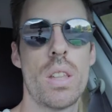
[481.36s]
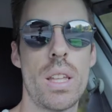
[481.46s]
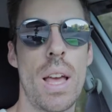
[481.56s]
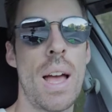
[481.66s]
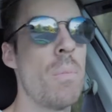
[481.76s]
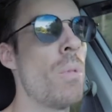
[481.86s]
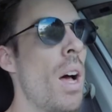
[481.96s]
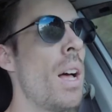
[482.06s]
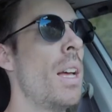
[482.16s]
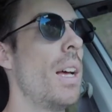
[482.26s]
the
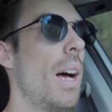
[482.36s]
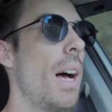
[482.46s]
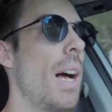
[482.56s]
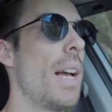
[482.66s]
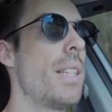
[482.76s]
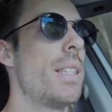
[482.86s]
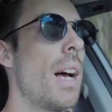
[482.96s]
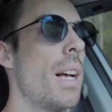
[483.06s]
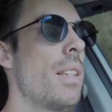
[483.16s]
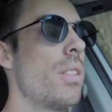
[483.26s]
camera, it
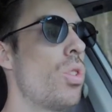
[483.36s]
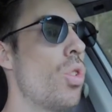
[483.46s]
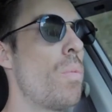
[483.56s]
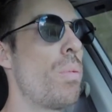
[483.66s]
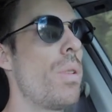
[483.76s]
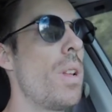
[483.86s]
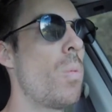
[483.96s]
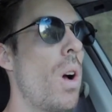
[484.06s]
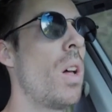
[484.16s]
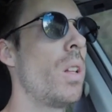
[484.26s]
does do pretty
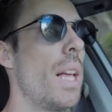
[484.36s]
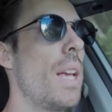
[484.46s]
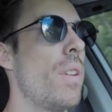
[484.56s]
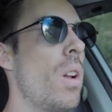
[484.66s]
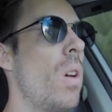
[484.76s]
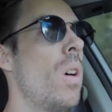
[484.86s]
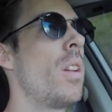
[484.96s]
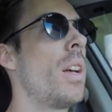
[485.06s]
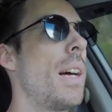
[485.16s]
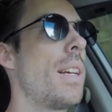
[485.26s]
well even
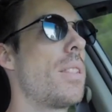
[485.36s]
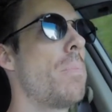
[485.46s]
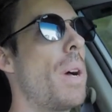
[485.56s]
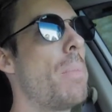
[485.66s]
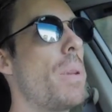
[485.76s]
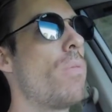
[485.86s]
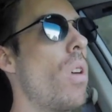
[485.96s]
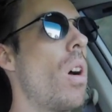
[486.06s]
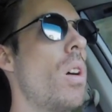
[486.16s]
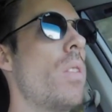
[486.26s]
on some bumpy
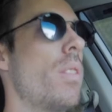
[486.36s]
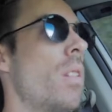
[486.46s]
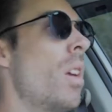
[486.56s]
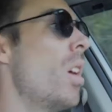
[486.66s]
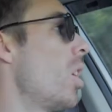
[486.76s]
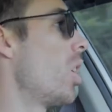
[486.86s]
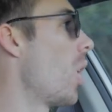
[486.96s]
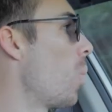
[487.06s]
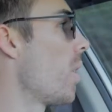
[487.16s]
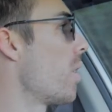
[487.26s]
roads, and you
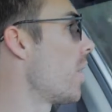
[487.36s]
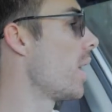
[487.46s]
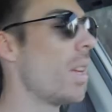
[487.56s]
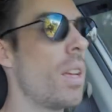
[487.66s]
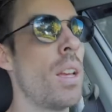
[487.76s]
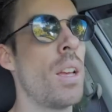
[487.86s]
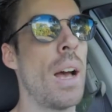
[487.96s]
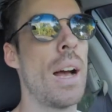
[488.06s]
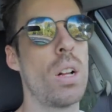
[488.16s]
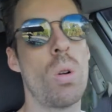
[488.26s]
know, with the
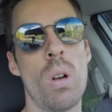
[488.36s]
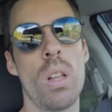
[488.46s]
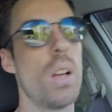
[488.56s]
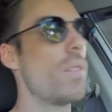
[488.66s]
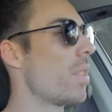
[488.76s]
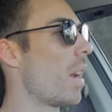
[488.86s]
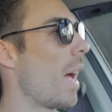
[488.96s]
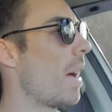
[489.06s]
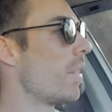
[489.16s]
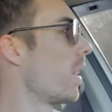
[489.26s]
coilovers that I
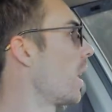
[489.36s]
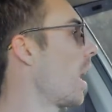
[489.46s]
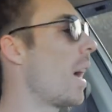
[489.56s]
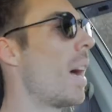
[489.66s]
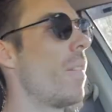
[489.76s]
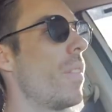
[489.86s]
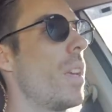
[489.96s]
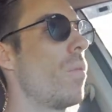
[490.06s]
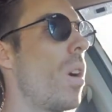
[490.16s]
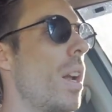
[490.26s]
have in the car,
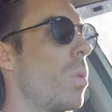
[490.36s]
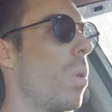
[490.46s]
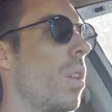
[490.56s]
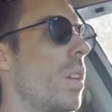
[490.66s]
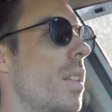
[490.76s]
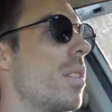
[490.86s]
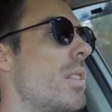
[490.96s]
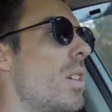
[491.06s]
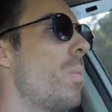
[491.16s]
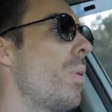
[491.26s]
the ride quality is
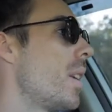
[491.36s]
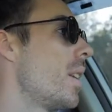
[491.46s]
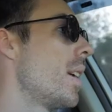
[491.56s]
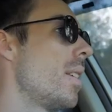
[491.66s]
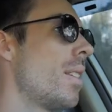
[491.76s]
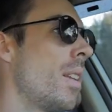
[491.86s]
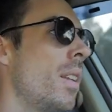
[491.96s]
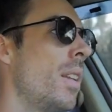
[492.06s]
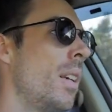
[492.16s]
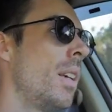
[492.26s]
still pretty
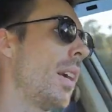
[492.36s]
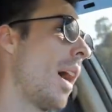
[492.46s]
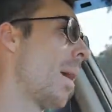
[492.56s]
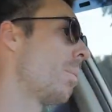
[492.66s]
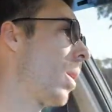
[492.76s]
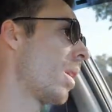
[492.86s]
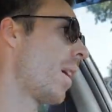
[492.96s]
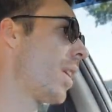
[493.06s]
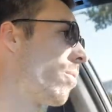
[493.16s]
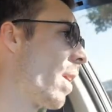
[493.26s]
decent. I'm going
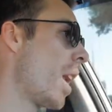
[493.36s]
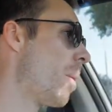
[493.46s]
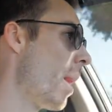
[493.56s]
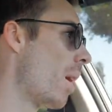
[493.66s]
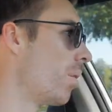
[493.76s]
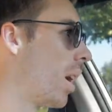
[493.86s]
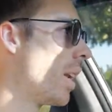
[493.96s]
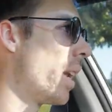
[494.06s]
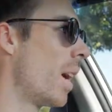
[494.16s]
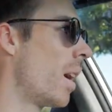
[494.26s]
around a roundabout
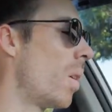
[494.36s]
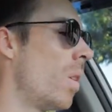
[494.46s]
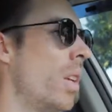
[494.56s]
right now,